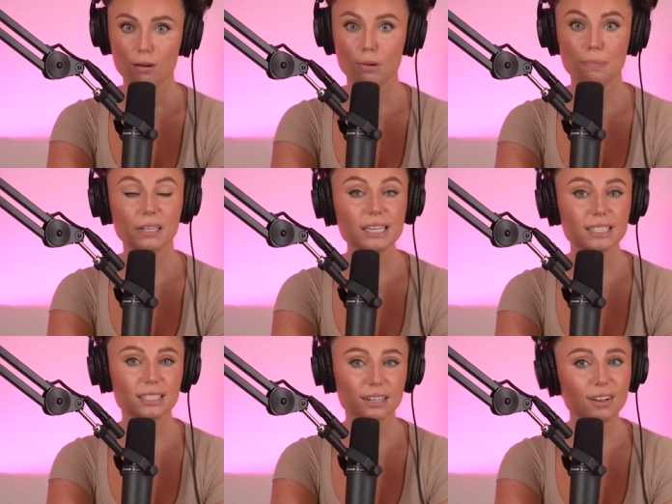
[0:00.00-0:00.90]
But police
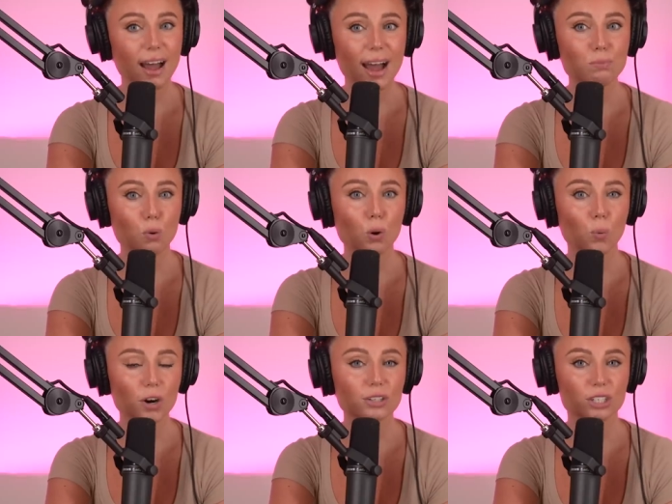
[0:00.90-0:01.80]
still had more
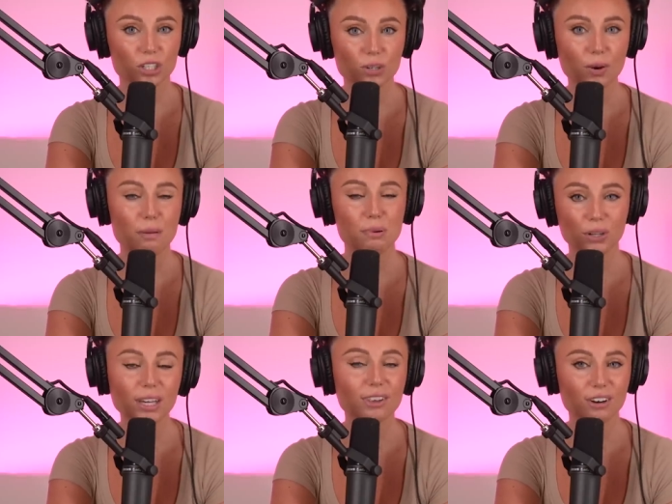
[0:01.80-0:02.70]
work to do in
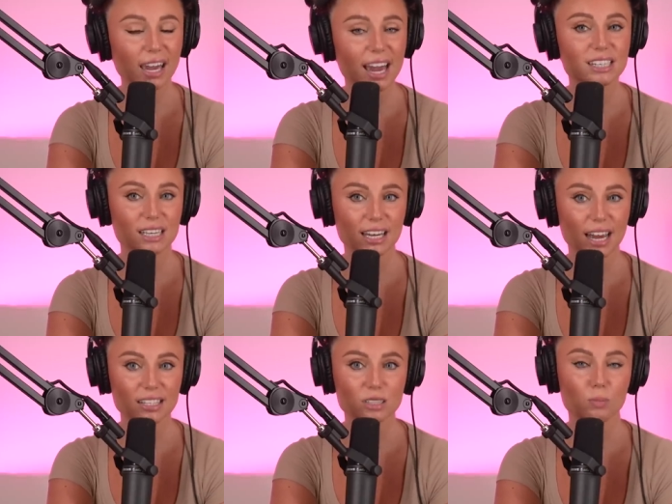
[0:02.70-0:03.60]
building their case
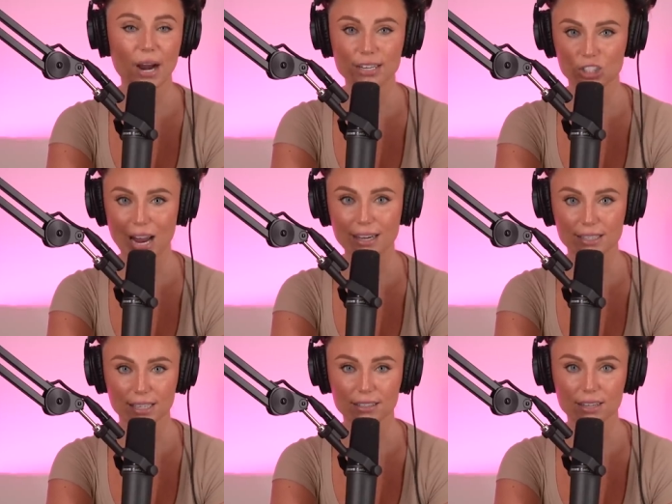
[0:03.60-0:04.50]
against Brad
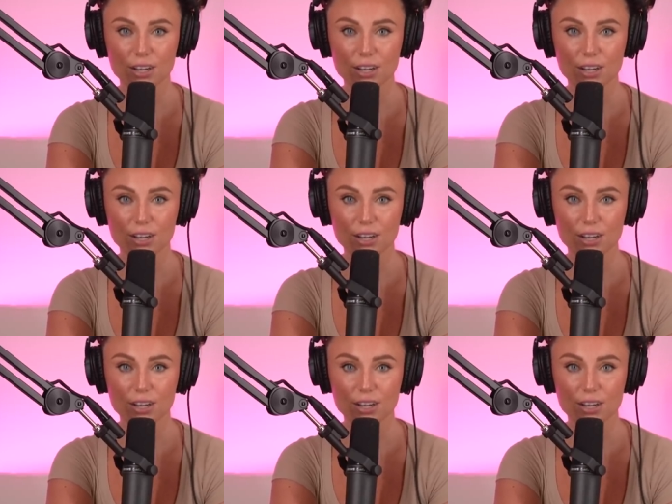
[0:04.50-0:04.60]
Jackson.